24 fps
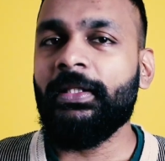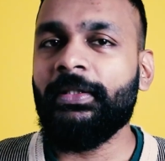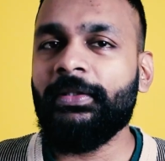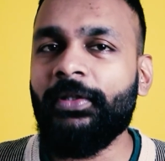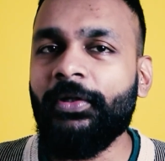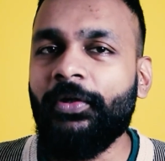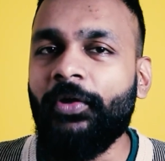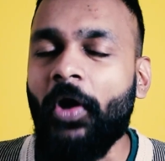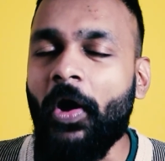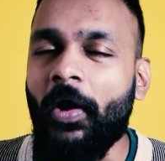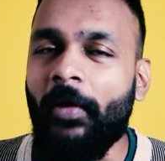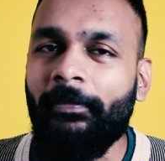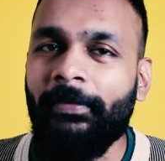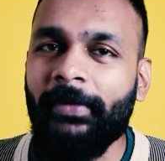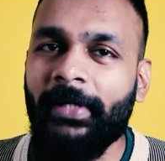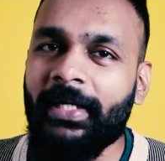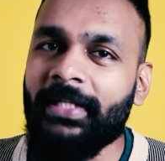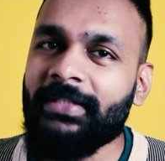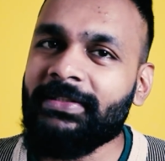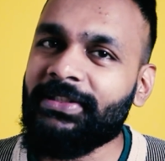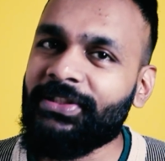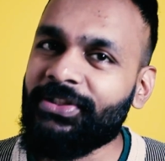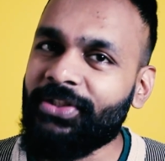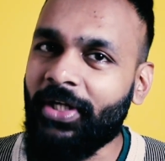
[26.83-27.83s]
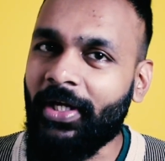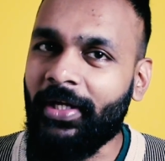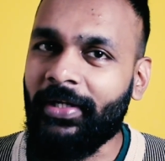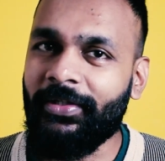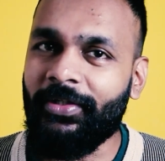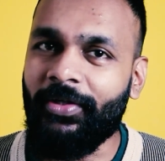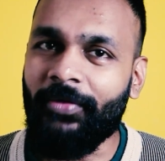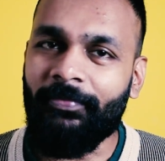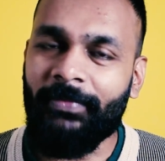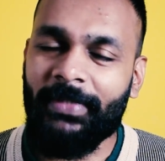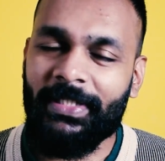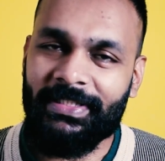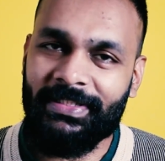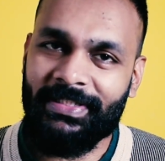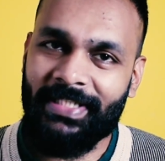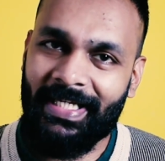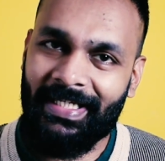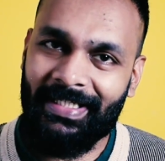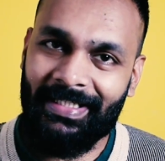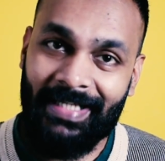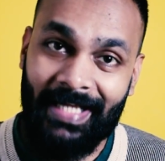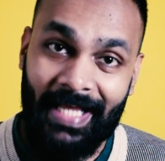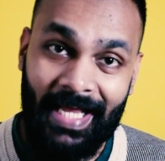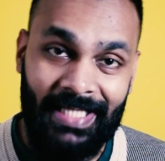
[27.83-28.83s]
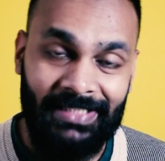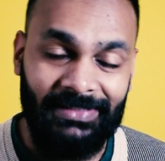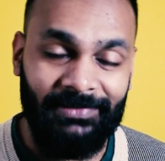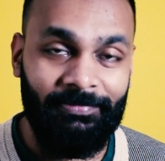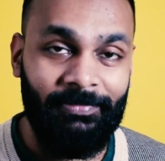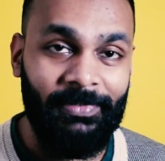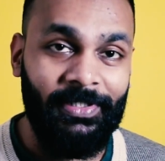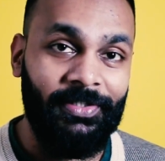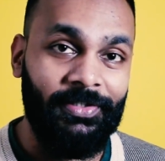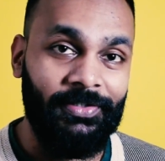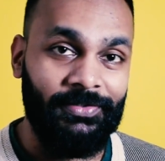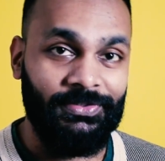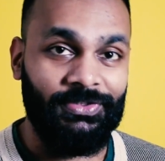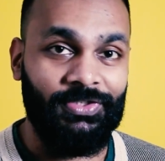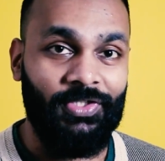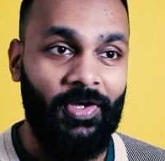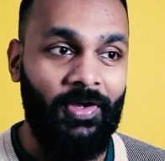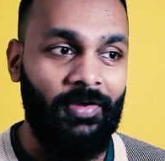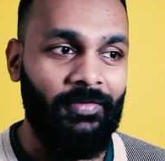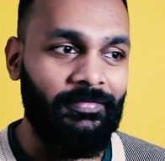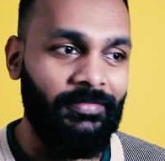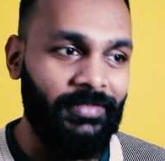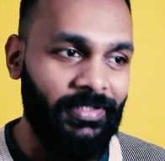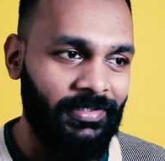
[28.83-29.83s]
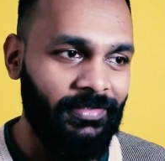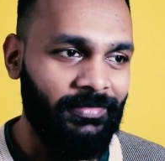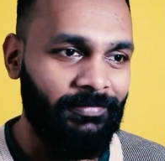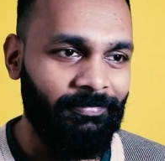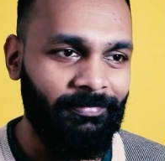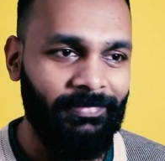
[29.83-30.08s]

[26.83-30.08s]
The copyright strike on my channel has been resolved